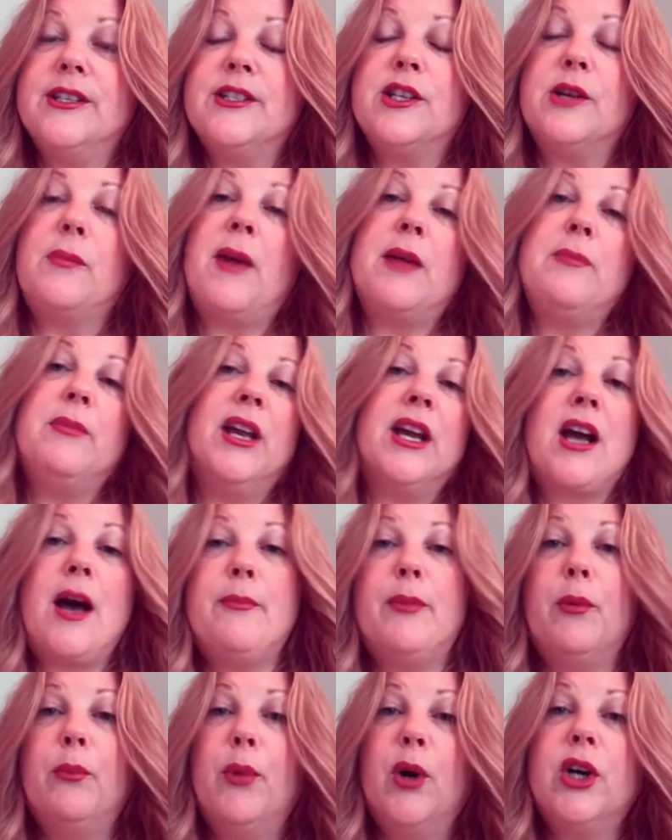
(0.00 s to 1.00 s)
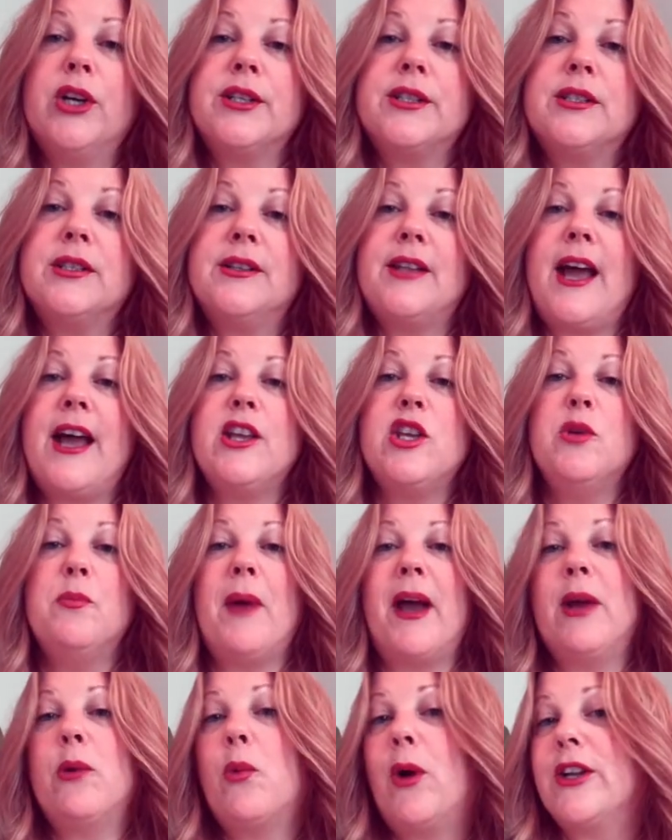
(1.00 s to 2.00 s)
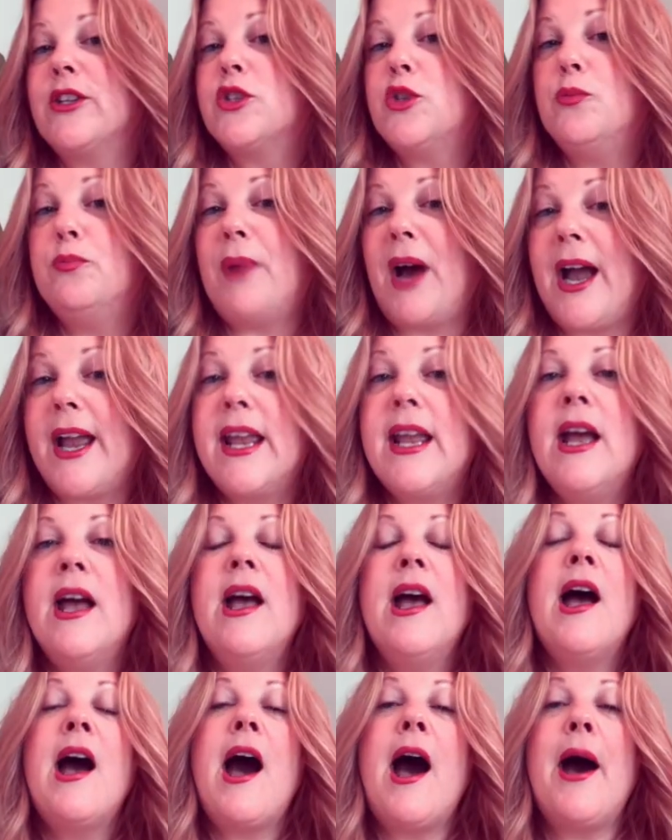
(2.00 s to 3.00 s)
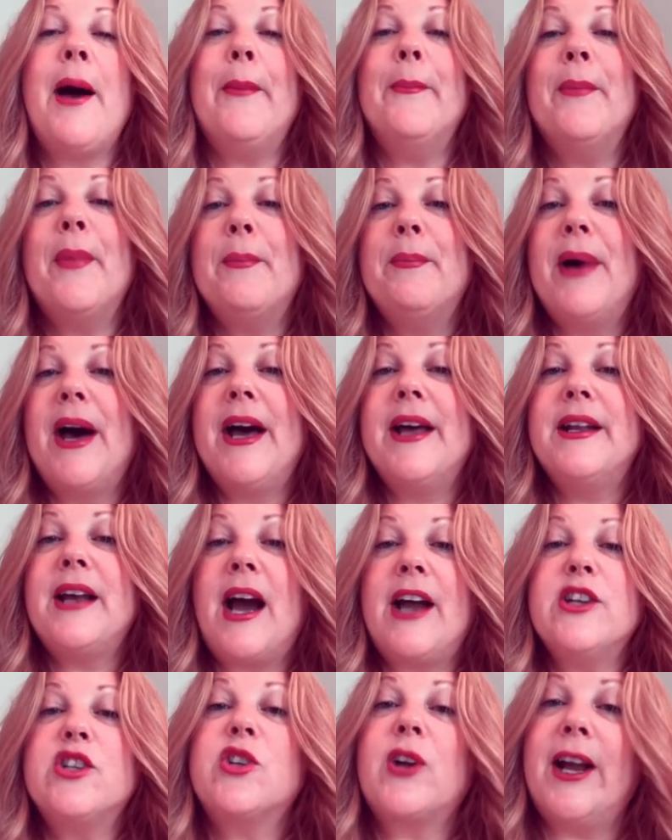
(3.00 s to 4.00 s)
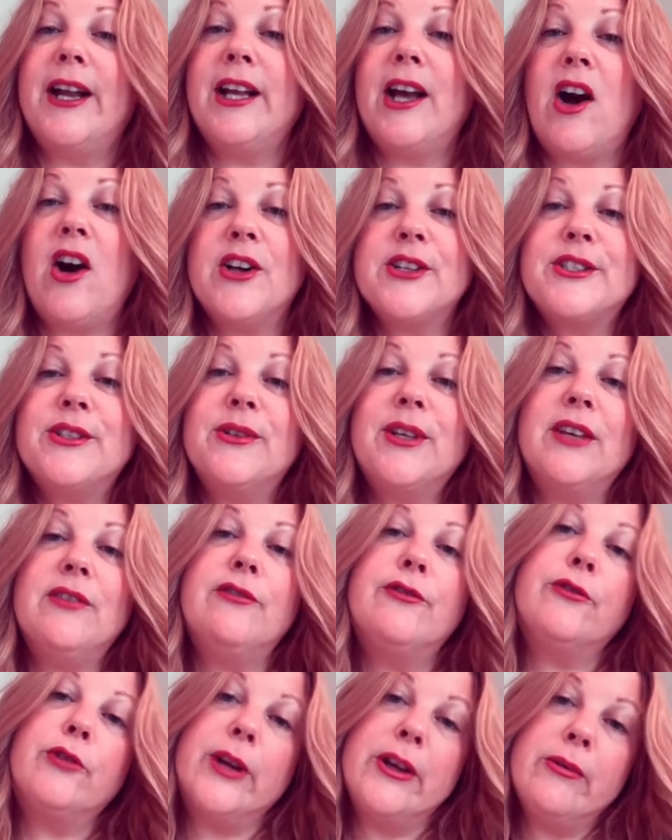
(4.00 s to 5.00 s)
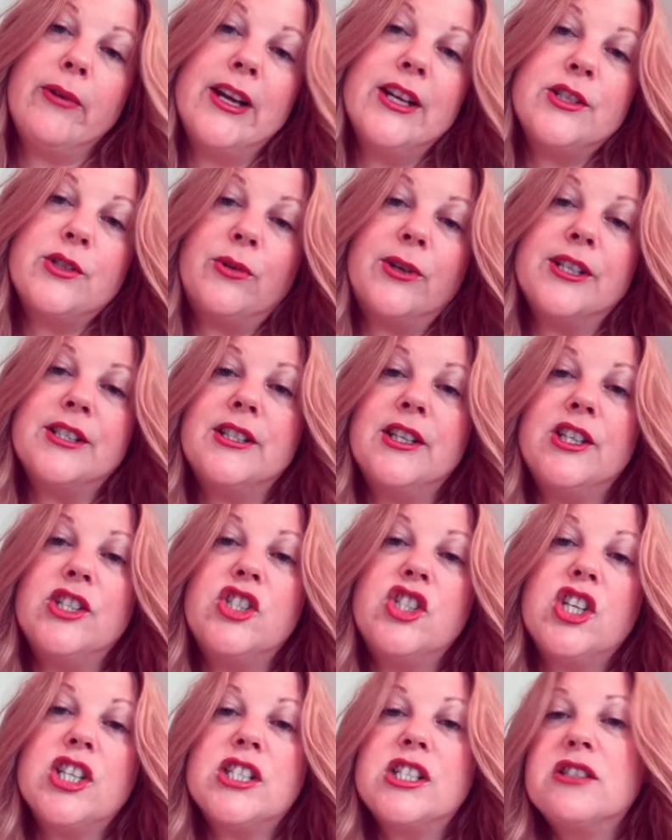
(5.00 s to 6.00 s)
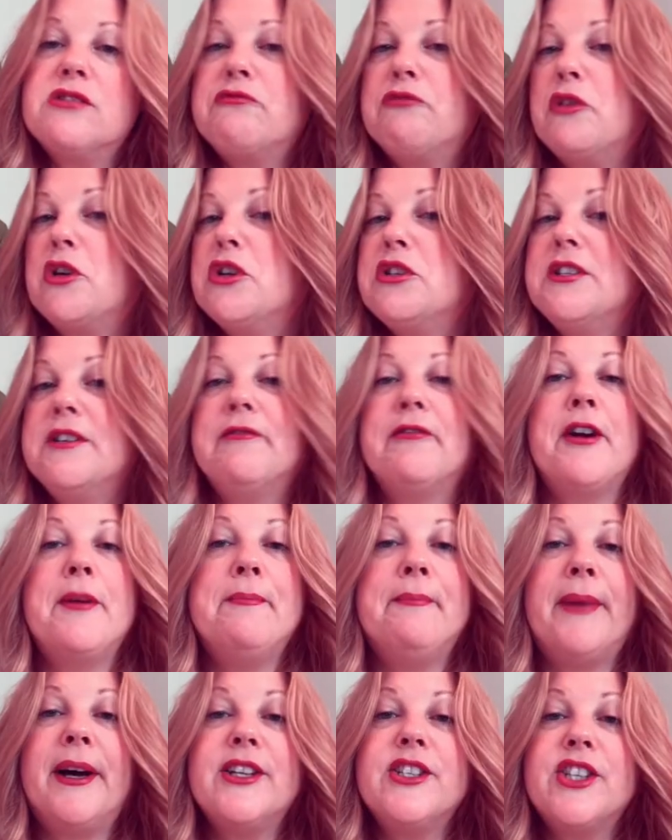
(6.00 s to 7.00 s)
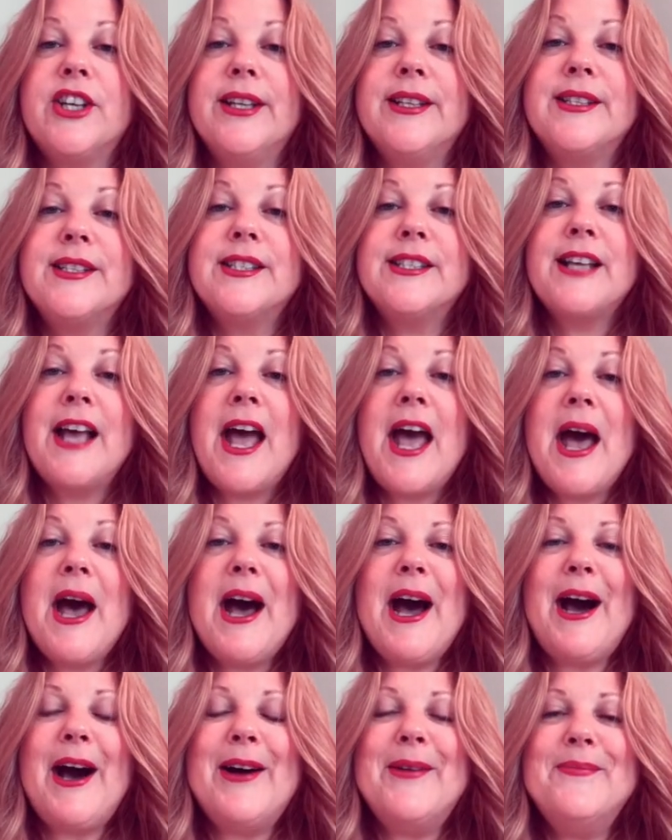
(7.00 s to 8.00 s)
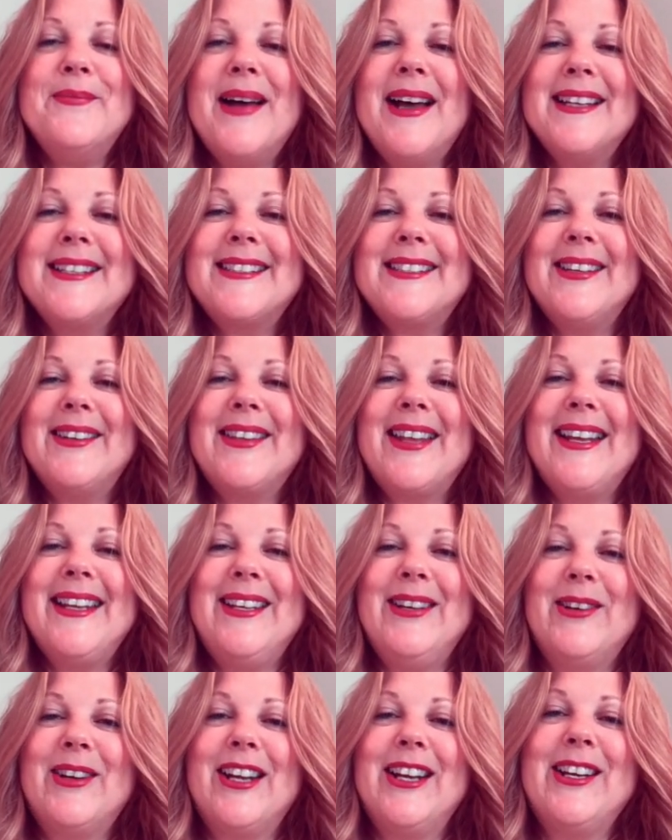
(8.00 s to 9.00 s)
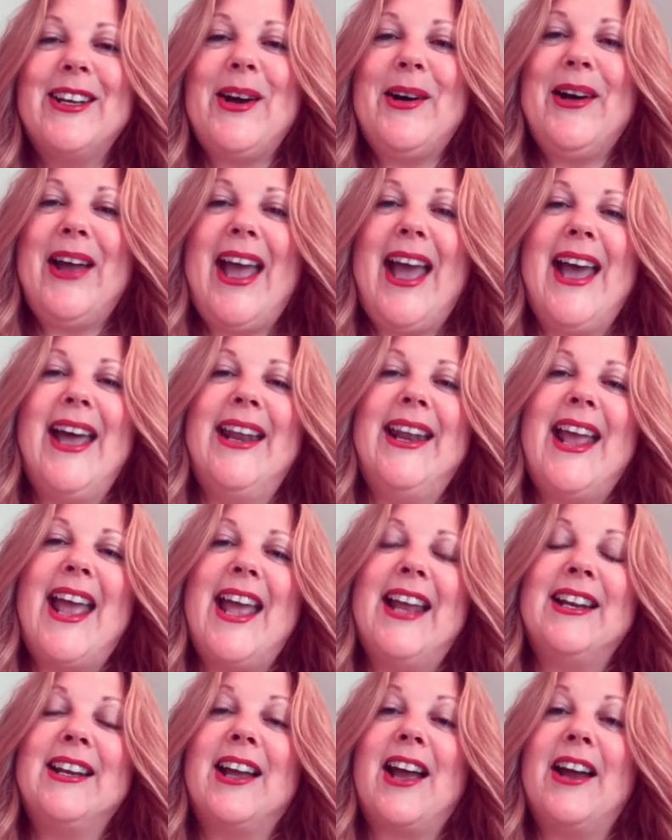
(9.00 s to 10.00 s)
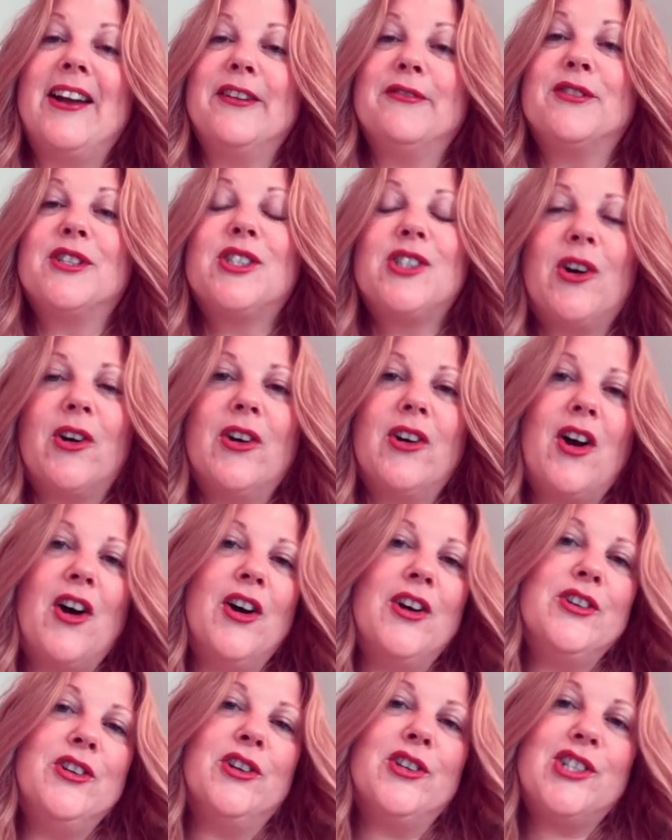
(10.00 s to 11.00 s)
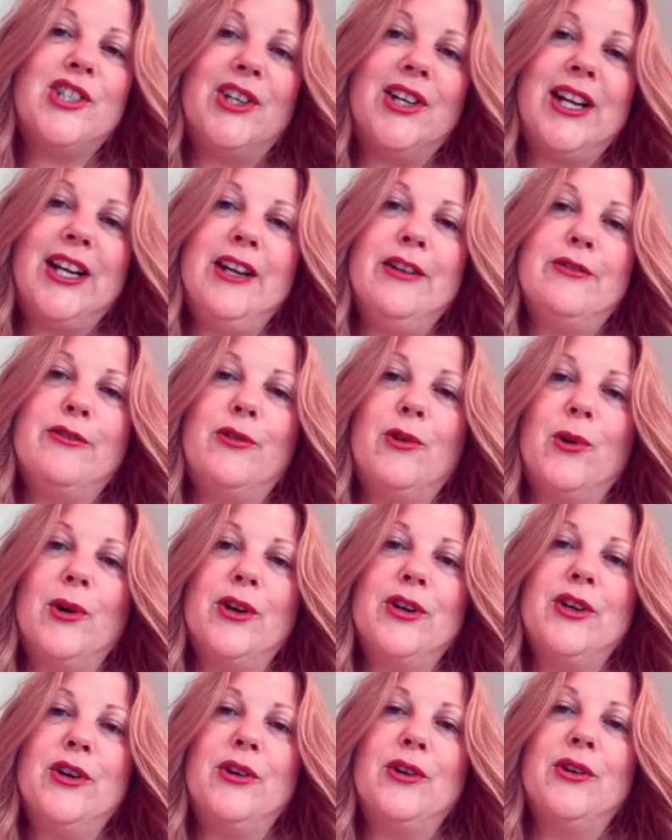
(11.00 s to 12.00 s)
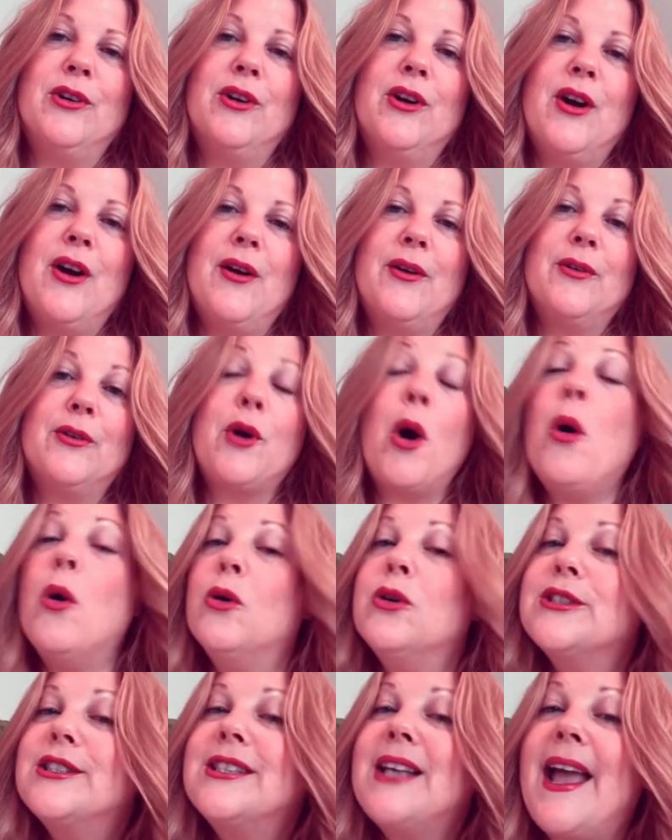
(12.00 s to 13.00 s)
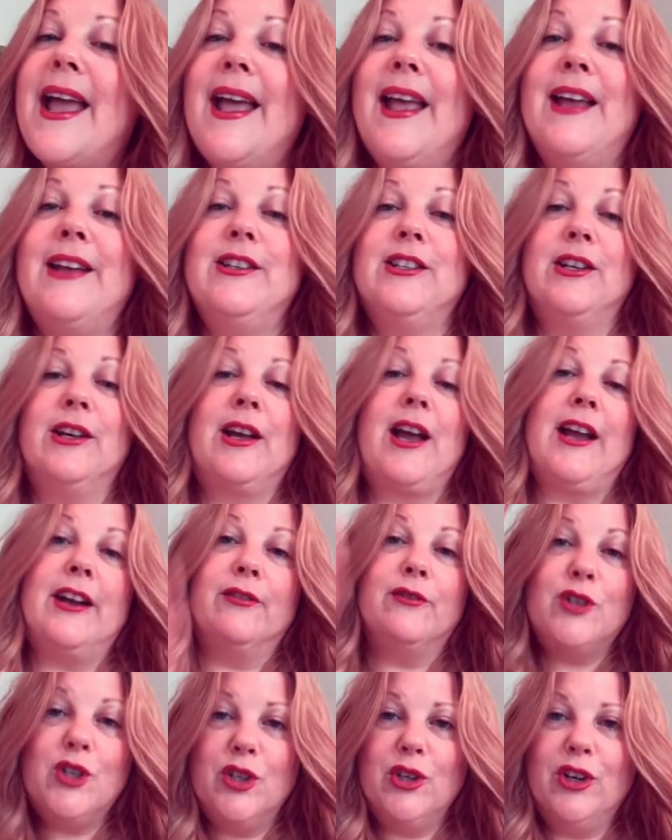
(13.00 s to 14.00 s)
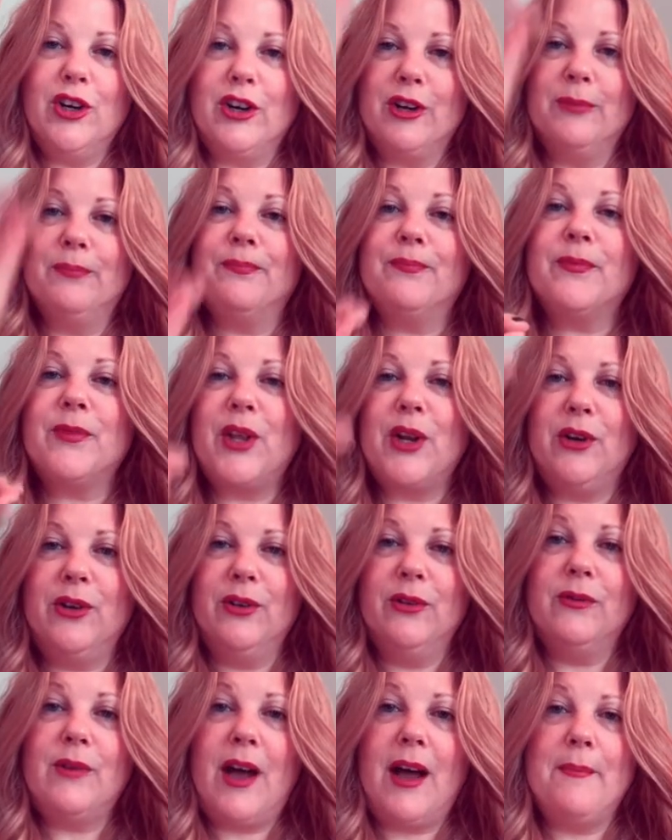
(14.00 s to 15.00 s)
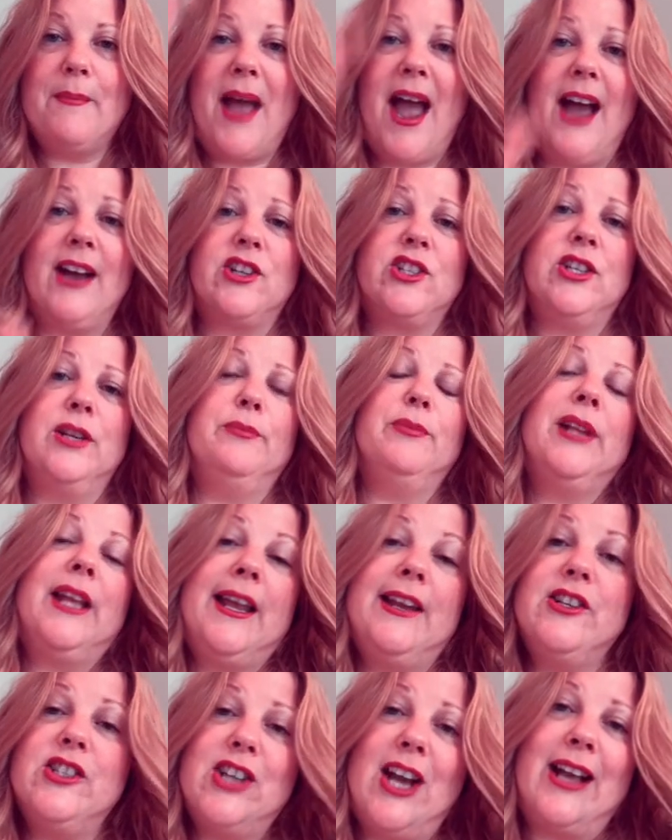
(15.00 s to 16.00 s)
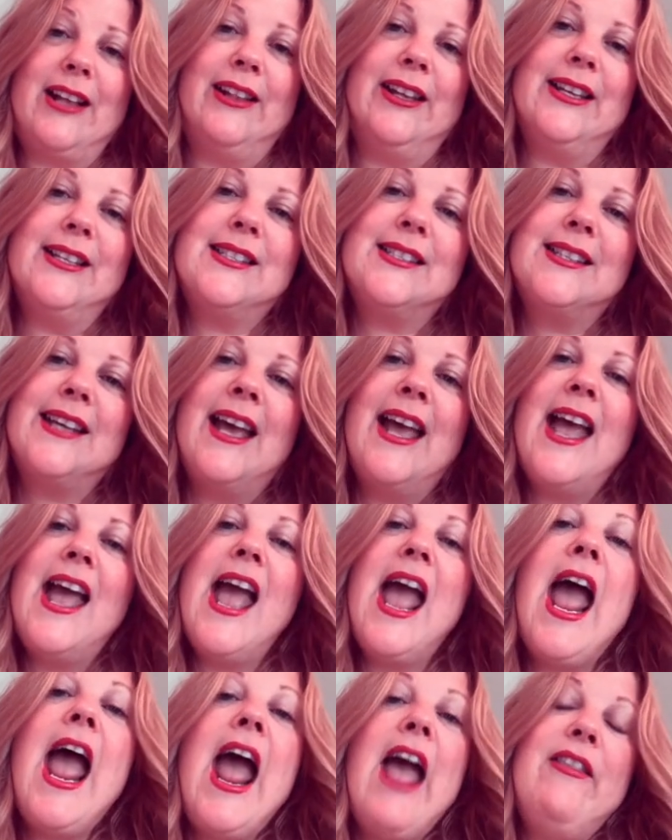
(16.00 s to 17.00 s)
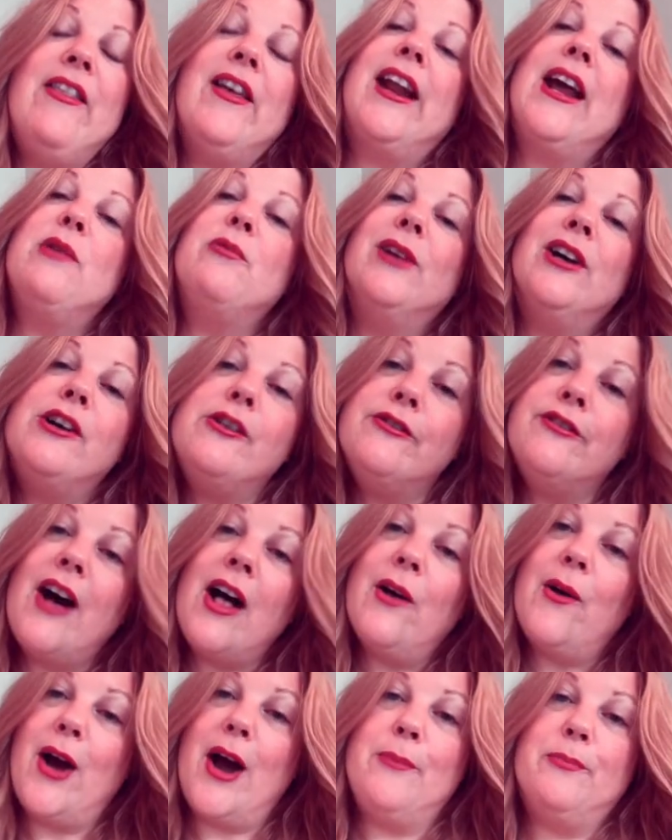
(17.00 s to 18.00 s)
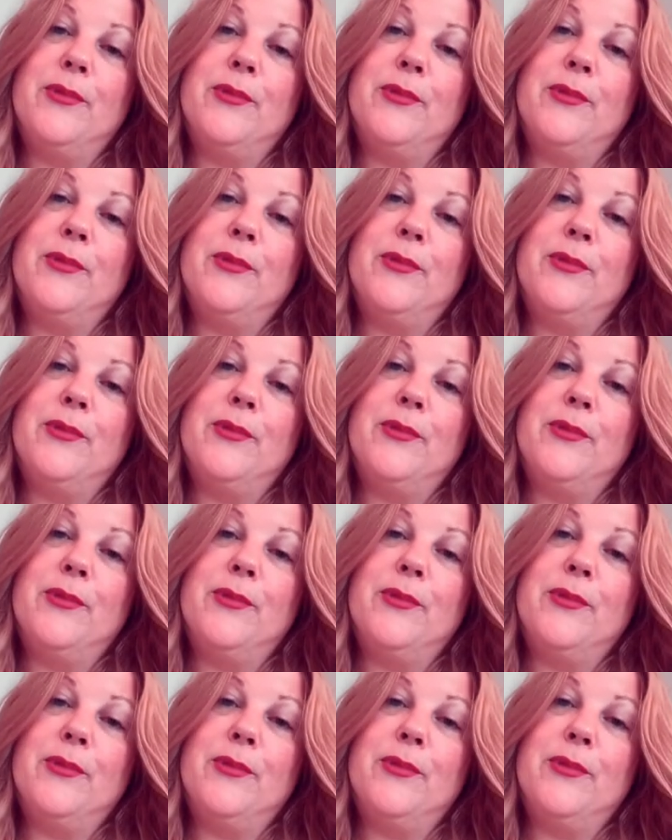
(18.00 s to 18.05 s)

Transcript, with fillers: There might be a couple books that you might want to buy, um, but I try to also give free resources just for different budgets um, so that you can go ahead and kind of start on your journey for your goals and kind of do your little um, action plan checklist. And then I will follow up